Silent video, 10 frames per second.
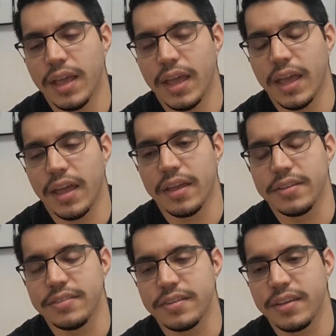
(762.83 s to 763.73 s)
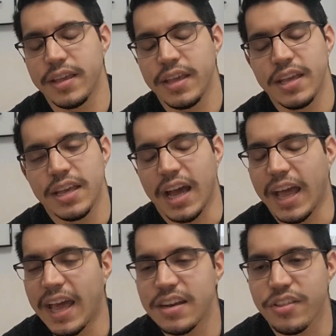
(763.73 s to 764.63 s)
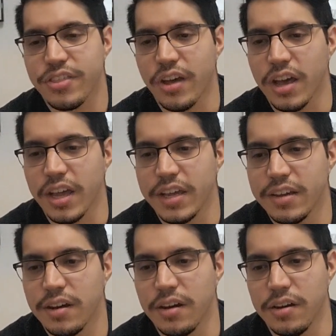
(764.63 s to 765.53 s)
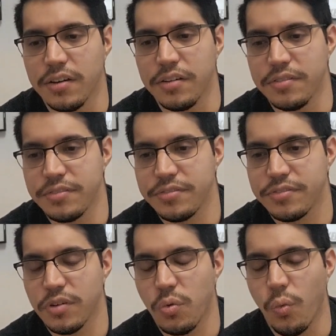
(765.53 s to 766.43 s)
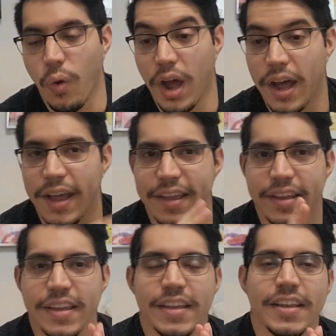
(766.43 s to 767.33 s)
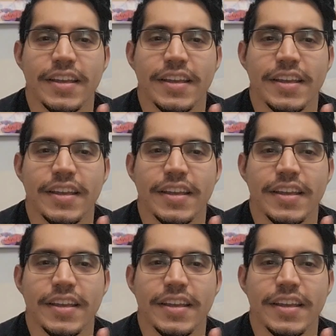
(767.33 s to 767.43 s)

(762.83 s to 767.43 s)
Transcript: And I had a thought of why